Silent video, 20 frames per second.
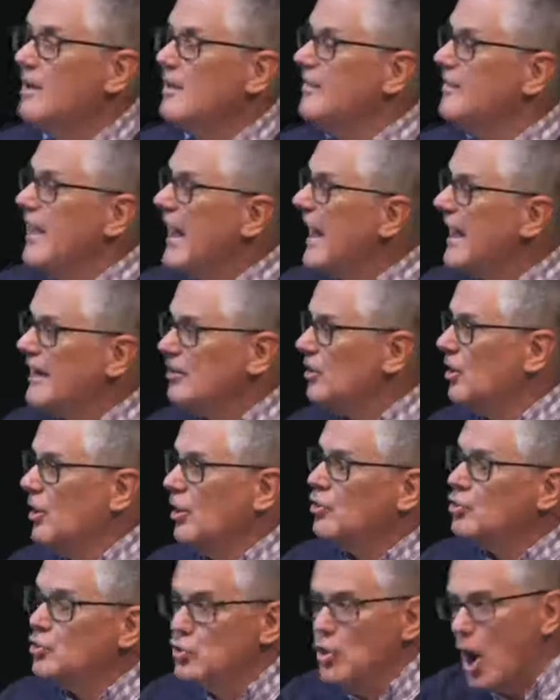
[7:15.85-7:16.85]
That,
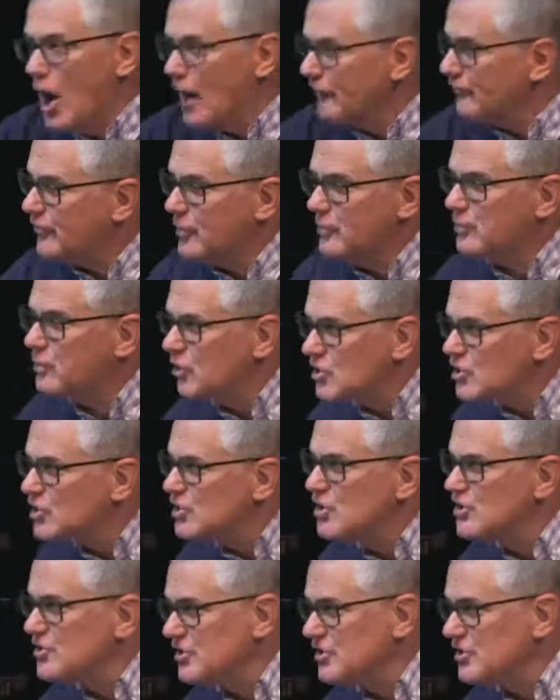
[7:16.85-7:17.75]
not from Christian